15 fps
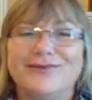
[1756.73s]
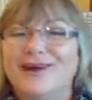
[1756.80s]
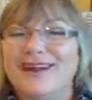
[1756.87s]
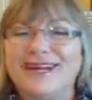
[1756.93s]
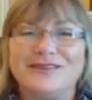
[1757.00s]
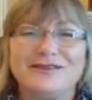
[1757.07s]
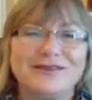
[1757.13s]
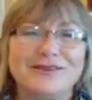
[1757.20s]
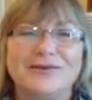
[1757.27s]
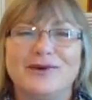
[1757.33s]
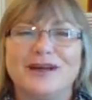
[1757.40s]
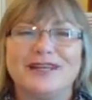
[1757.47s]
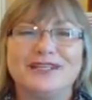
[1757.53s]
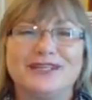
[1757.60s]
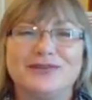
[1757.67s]
Whatever you
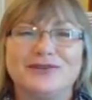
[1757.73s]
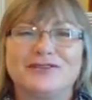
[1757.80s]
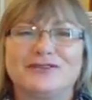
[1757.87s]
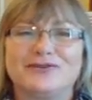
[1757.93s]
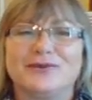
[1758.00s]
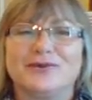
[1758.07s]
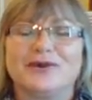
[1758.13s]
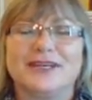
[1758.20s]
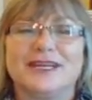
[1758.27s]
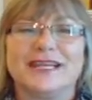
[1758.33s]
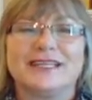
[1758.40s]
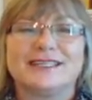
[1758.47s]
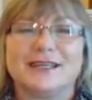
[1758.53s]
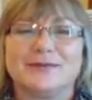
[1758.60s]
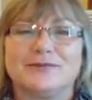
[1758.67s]
want to use for
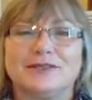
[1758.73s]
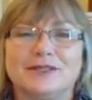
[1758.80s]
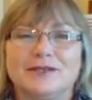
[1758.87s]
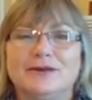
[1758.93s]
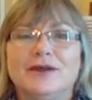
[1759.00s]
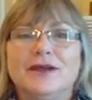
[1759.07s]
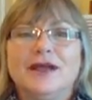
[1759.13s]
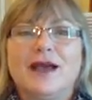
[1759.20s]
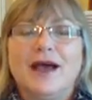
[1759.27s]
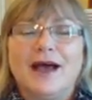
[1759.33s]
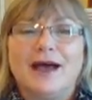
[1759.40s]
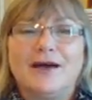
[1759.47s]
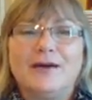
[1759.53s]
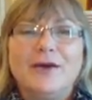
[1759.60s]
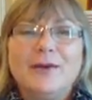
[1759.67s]
wording is up to you.
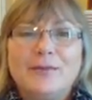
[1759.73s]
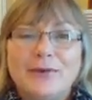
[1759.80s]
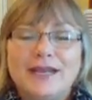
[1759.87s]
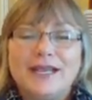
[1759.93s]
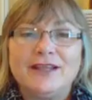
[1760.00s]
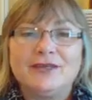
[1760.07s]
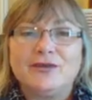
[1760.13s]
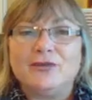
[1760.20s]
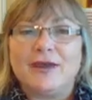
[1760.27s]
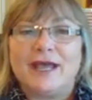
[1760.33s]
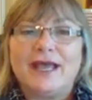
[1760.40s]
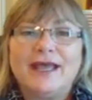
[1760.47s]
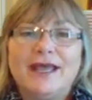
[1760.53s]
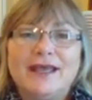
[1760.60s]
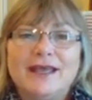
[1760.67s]
But either
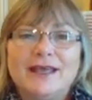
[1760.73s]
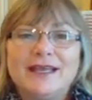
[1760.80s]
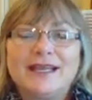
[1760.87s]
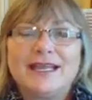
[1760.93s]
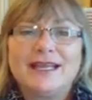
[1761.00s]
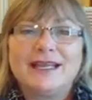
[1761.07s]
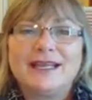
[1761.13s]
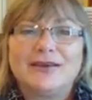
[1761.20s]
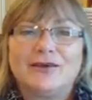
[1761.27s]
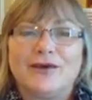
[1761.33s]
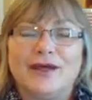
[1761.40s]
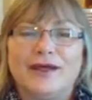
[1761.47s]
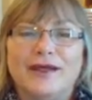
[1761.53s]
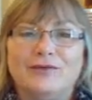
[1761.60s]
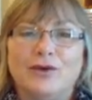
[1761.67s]
way,
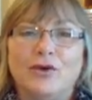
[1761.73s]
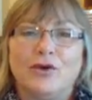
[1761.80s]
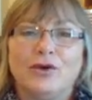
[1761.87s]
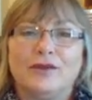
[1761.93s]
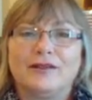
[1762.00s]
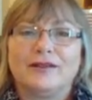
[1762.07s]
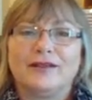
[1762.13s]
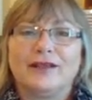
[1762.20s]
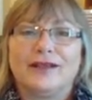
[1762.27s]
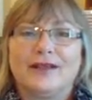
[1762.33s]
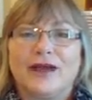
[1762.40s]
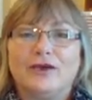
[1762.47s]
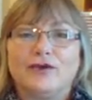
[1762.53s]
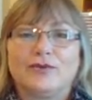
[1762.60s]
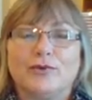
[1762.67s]
I have a whole other thing on
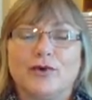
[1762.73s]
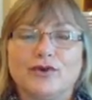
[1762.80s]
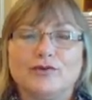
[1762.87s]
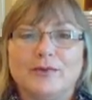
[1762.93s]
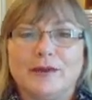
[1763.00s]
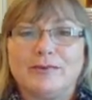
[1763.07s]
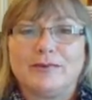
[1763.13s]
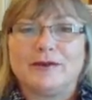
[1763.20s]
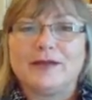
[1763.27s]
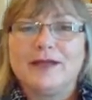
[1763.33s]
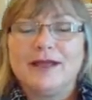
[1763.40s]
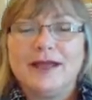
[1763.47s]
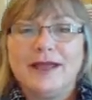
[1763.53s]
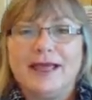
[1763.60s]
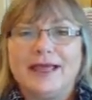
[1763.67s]
how to approach people,
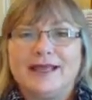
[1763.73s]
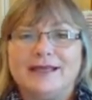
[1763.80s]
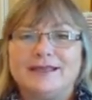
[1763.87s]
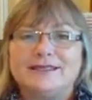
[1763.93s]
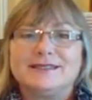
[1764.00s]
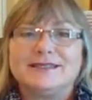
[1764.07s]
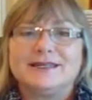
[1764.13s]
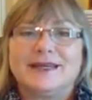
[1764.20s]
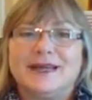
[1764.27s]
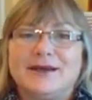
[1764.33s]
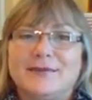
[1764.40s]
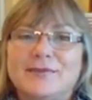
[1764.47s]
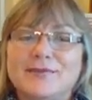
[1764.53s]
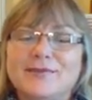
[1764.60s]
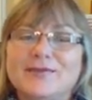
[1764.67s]
and
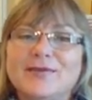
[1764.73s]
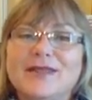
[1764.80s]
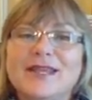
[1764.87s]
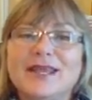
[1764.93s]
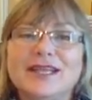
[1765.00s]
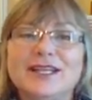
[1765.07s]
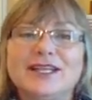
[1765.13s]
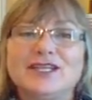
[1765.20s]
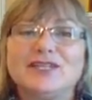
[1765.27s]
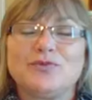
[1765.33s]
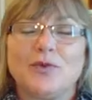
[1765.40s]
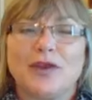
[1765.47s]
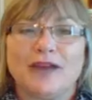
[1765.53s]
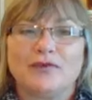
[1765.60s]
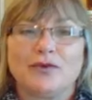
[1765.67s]

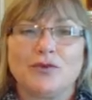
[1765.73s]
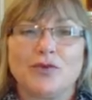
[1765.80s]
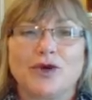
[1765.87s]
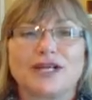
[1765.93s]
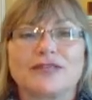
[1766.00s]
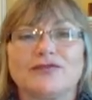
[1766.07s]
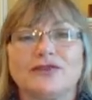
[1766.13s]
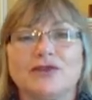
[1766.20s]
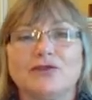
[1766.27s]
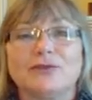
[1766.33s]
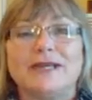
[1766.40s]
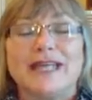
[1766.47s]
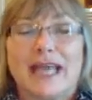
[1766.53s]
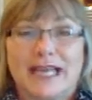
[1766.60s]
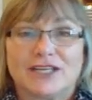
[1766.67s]
just whatever works for you
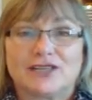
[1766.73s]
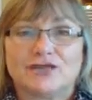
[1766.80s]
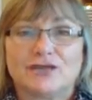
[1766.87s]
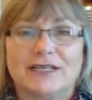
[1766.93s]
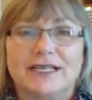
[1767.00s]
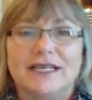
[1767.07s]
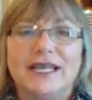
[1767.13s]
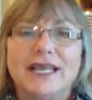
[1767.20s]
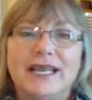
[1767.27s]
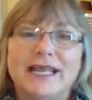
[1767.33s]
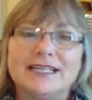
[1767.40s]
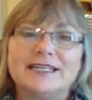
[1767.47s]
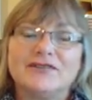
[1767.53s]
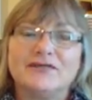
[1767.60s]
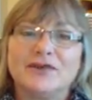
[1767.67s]
naturally.
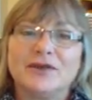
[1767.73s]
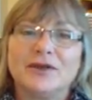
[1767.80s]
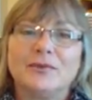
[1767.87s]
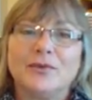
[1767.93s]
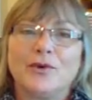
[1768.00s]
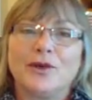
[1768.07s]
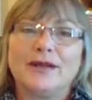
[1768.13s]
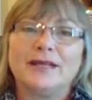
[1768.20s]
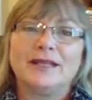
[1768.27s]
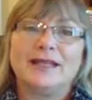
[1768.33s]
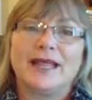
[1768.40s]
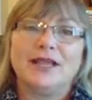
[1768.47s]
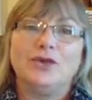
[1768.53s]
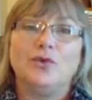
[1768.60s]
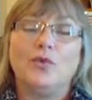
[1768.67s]
It's very important
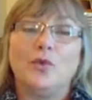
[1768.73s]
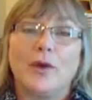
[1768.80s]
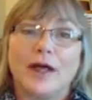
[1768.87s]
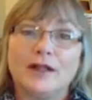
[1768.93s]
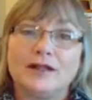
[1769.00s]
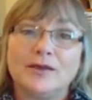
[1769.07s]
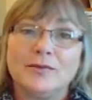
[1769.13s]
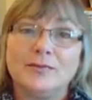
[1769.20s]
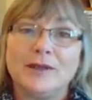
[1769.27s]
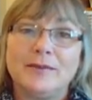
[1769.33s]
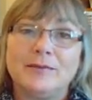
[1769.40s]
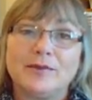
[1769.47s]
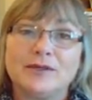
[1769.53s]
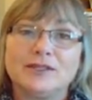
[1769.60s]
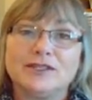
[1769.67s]
that you welcome
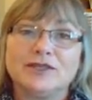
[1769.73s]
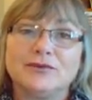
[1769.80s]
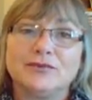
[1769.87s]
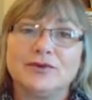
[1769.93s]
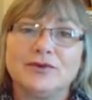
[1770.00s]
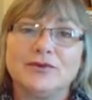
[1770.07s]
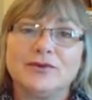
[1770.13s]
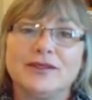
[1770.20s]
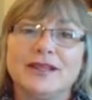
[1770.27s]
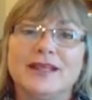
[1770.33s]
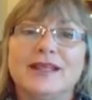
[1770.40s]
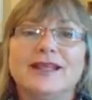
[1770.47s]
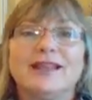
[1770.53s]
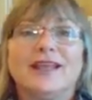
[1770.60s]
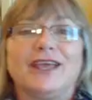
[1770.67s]
people to your booth,
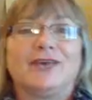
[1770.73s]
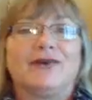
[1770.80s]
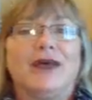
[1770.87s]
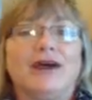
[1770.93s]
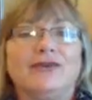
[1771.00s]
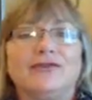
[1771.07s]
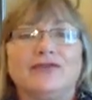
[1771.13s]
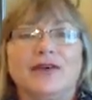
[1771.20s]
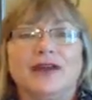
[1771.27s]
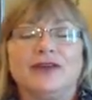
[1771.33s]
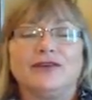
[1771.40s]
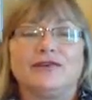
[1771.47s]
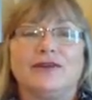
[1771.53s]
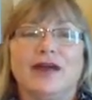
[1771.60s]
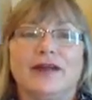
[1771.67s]
that you're out
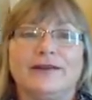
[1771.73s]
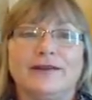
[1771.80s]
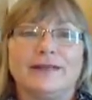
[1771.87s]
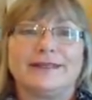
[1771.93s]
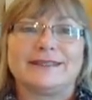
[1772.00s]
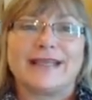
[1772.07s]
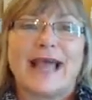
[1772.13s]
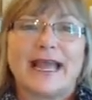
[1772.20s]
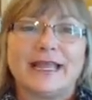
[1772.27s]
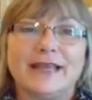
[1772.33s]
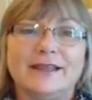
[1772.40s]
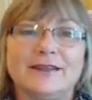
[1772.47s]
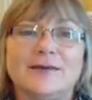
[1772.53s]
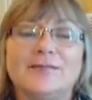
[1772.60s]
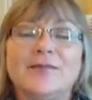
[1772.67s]
front, you're not like
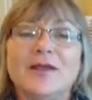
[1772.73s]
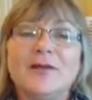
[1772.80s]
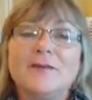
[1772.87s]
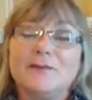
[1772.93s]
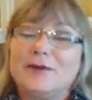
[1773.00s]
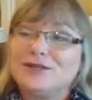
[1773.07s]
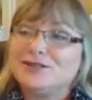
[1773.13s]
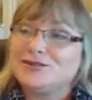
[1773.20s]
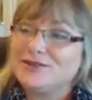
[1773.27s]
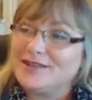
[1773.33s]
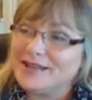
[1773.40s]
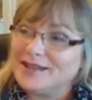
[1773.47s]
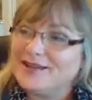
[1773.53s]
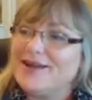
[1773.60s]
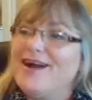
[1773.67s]
attacking them, but you're
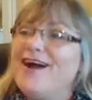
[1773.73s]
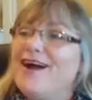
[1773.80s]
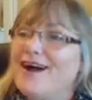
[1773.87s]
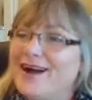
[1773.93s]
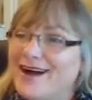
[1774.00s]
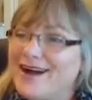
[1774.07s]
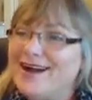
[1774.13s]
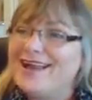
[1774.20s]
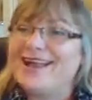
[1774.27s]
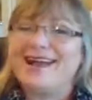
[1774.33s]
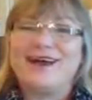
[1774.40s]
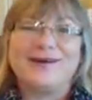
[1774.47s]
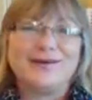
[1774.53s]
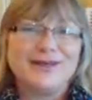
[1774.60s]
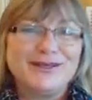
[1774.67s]
there. Hi,
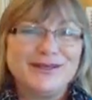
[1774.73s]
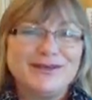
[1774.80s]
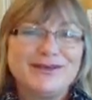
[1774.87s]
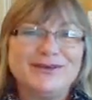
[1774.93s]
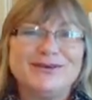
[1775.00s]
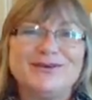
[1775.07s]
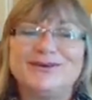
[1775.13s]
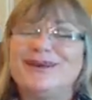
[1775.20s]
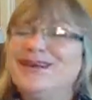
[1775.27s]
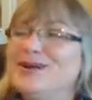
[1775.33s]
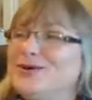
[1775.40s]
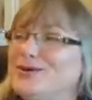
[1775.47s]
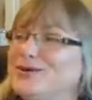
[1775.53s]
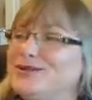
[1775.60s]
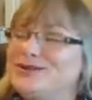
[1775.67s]
how are you?
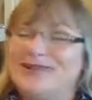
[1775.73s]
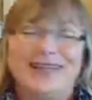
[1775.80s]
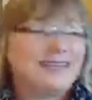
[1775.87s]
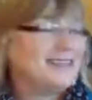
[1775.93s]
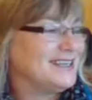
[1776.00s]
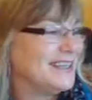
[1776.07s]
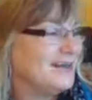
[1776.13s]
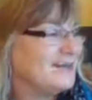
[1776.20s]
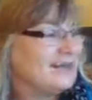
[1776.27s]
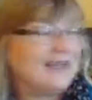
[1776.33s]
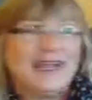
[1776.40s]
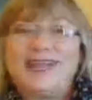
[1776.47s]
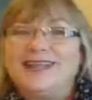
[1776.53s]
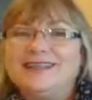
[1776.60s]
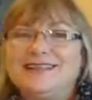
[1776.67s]
Would you like to come
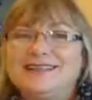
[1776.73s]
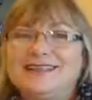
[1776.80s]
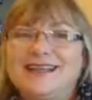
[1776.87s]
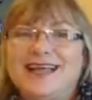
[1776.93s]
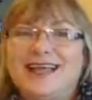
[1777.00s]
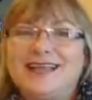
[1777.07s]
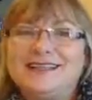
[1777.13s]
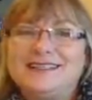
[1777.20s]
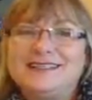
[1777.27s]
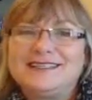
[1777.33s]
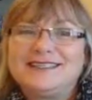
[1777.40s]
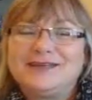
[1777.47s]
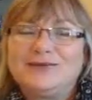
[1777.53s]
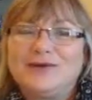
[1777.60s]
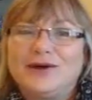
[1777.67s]
and
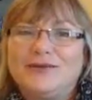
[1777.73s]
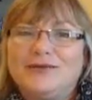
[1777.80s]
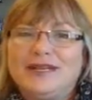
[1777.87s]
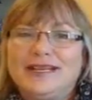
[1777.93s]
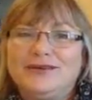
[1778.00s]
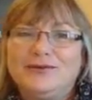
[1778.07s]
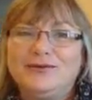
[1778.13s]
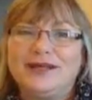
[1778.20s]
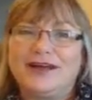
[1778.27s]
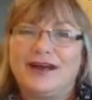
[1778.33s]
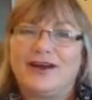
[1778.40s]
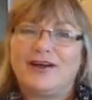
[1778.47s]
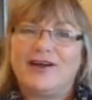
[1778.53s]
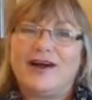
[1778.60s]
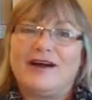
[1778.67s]
see what we
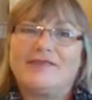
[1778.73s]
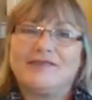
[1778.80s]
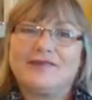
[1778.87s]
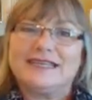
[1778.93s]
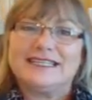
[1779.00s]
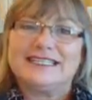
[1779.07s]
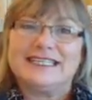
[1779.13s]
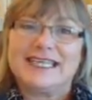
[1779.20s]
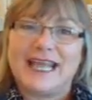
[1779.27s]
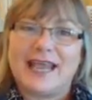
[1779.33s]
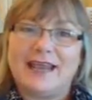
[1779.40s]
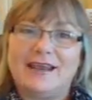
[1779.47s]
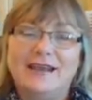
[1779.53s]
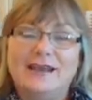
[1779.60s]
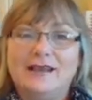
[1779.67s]
are offering
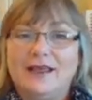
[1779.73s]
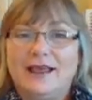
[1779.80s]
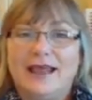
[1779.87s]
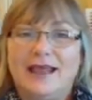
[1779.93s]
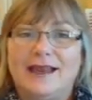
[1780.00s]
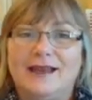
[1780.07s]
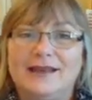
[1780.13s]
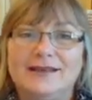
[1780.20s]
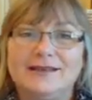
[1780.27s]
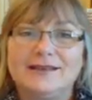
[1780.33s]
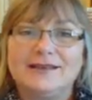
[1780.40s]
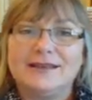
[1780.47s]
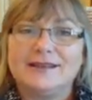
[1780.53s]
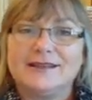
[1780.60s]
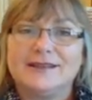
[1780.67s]
today? And
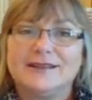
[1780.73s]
